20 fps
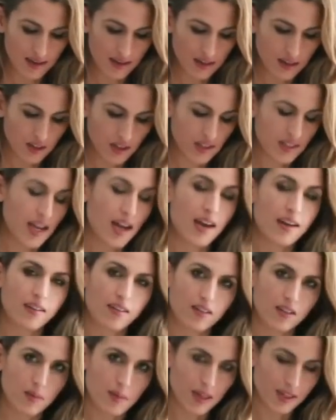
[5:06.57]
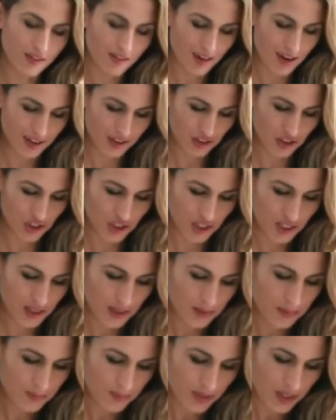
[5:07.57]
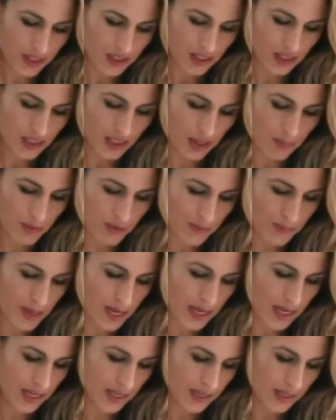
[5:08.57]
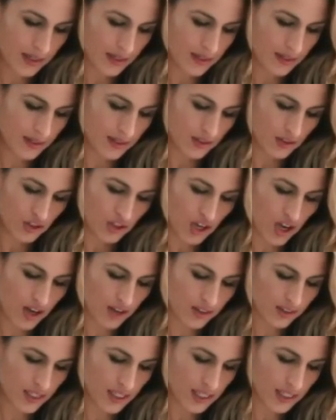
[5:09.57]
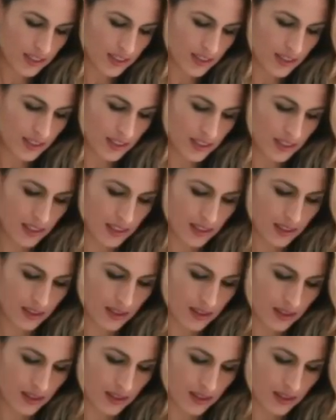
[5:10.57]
They just add a little bit of crunch to some of my chocolates.